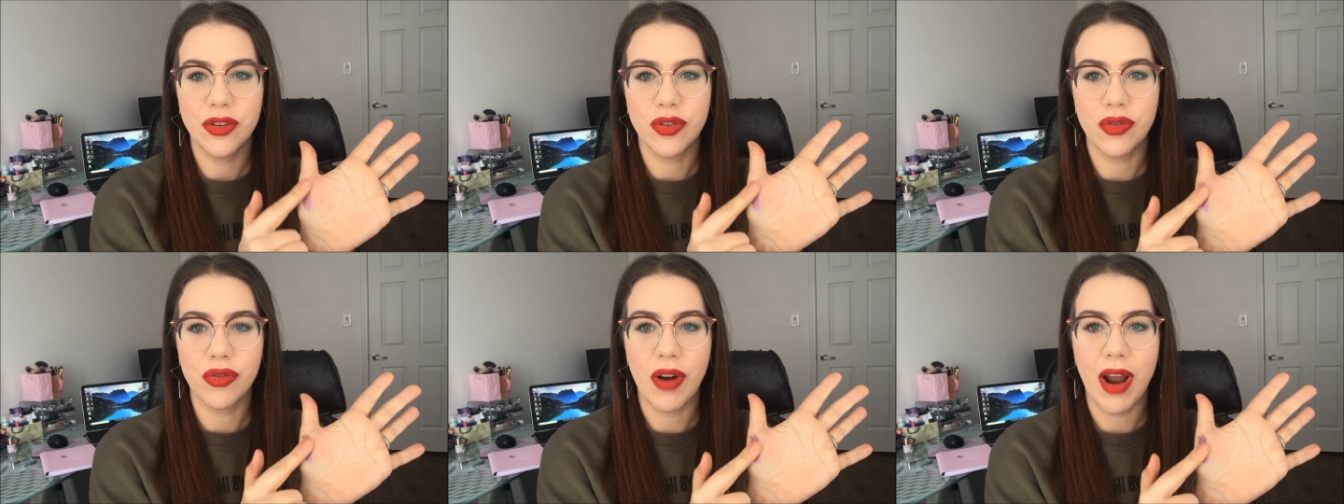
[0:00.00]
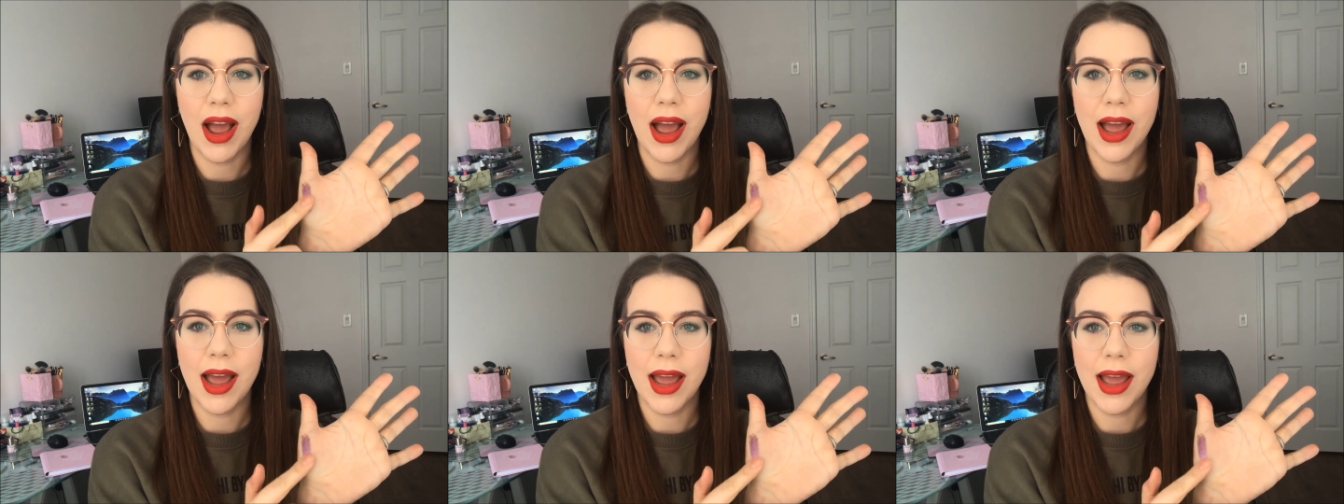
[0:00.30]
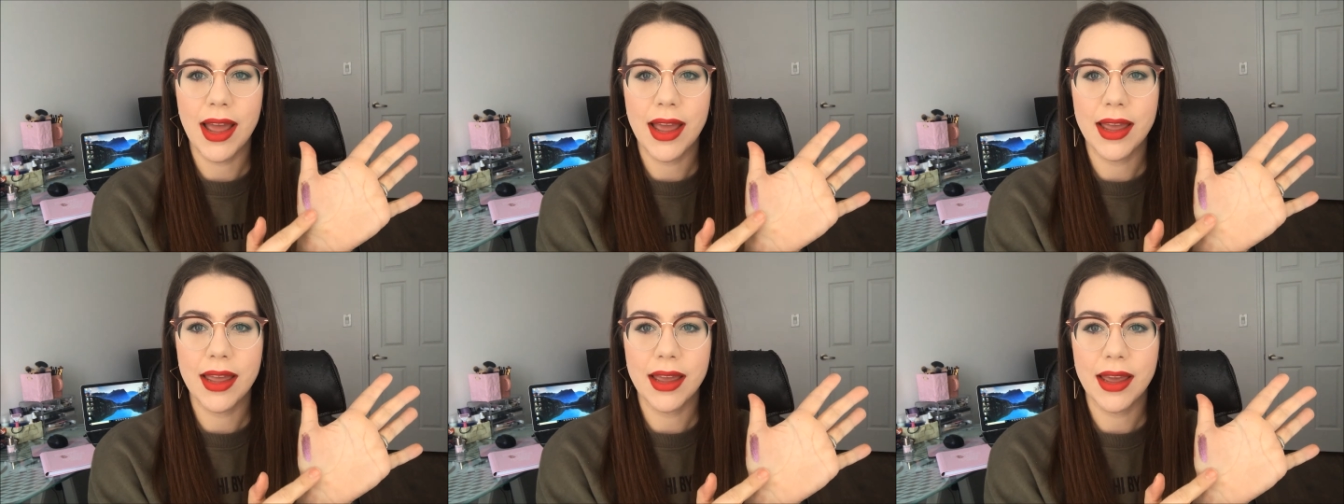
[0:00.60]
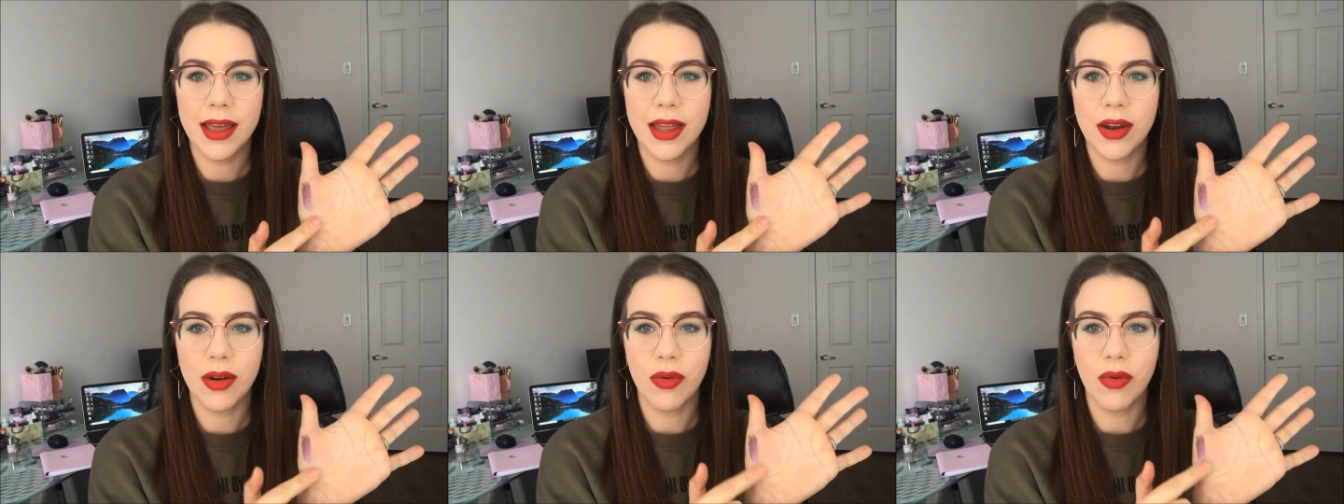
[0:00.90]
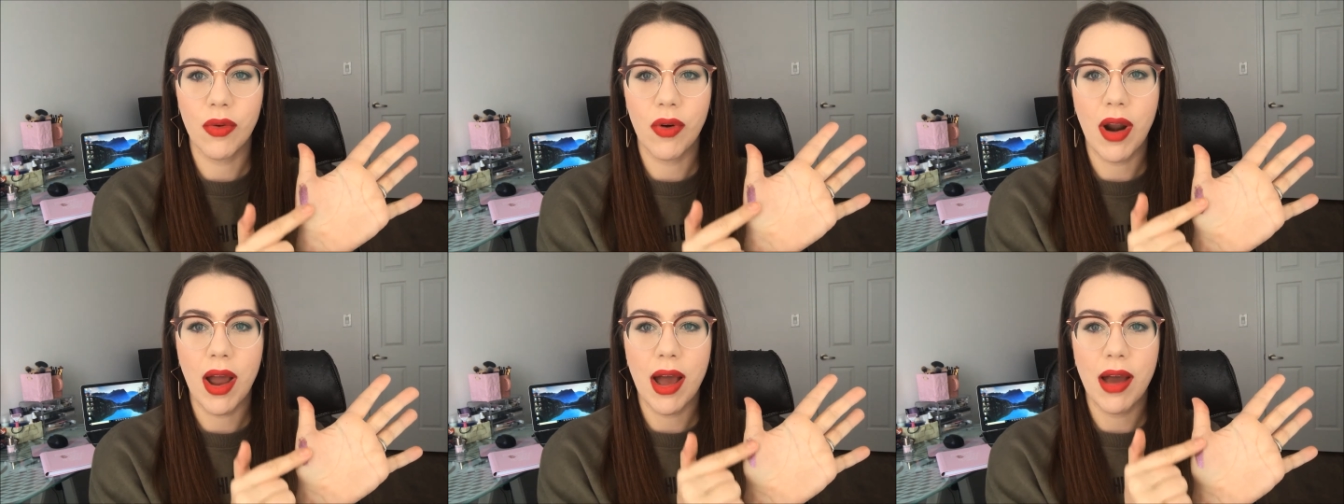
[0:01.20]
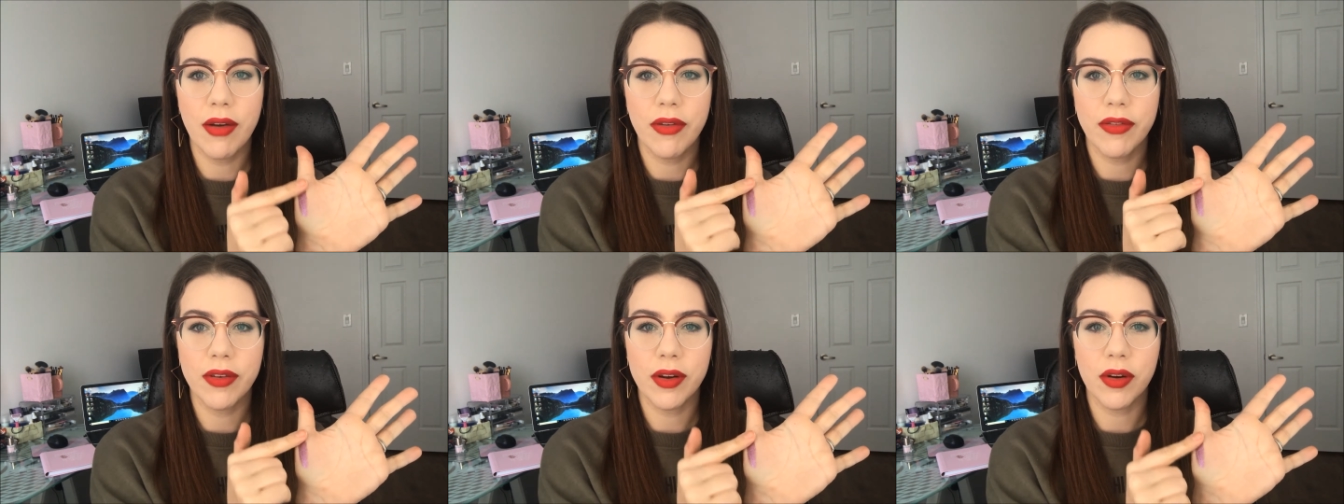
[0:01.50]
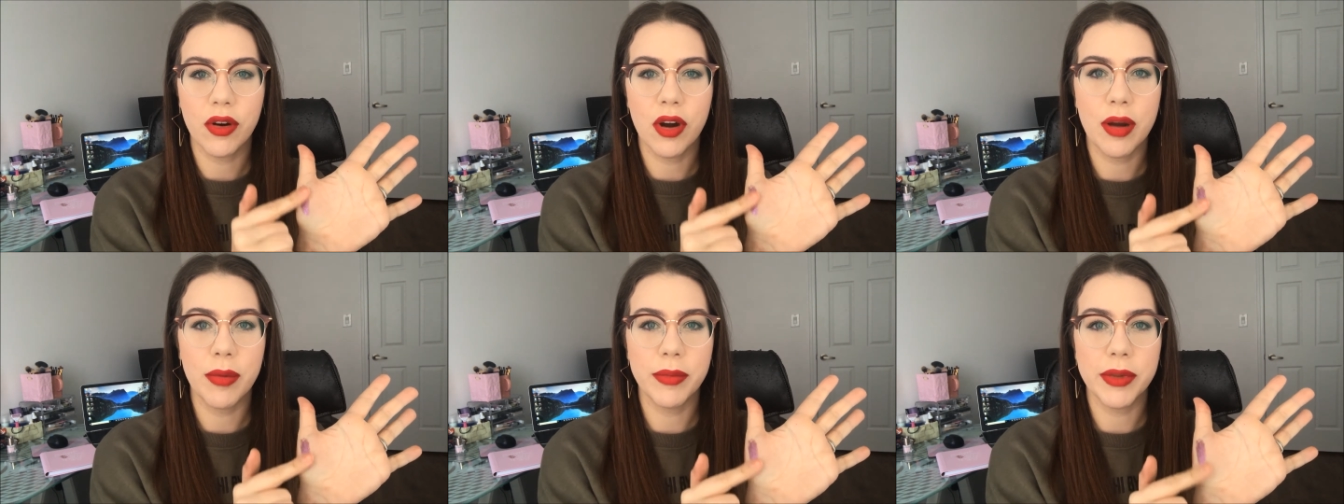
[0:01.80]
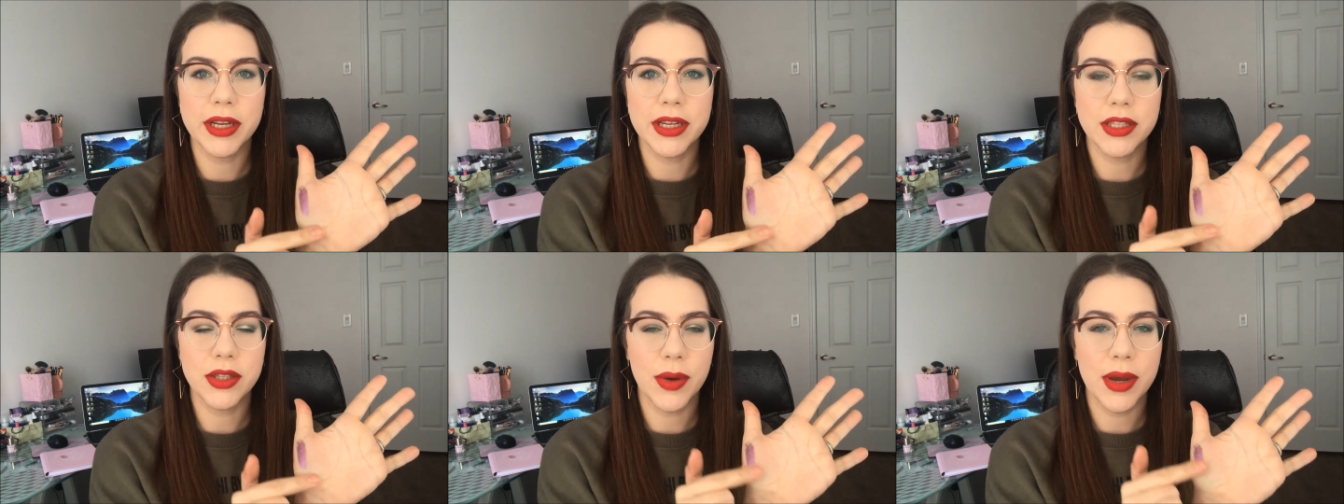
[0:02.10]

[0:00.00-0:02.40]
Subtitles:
dry and rough and crumbly.